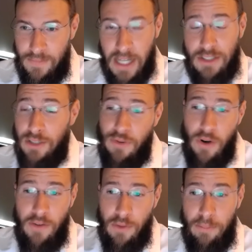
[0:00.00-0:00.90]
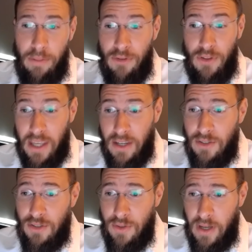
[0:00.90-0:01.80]
not just for everyone, but for the
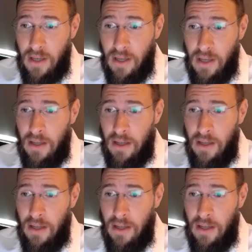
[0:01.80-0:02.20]
industry